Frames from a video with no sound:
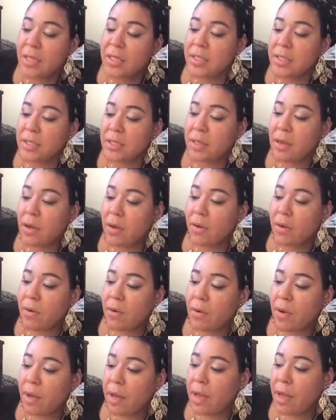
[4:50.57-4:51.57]

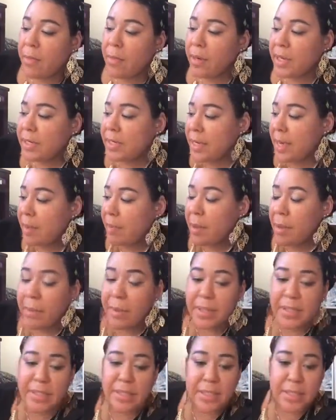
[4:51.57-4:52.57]
So I'm going to take my
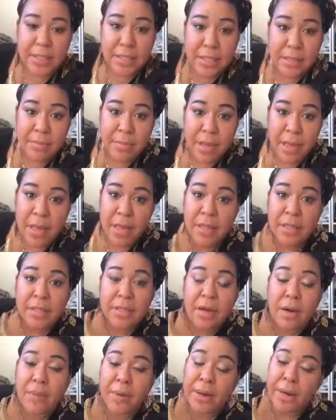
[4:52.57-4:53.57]
butt to the gym,
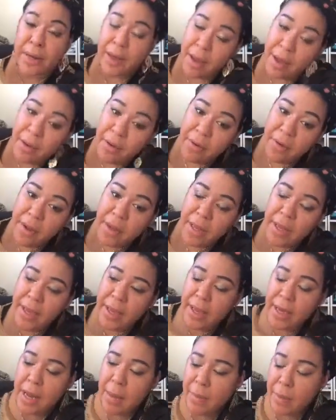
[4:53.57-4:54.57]
start working out,
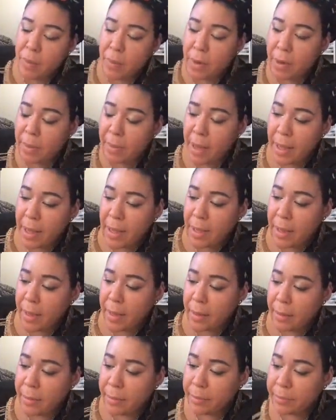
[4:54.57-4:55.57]
and I'm going to wear my,
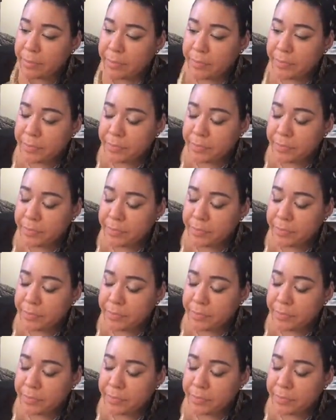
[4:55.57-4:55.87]
um,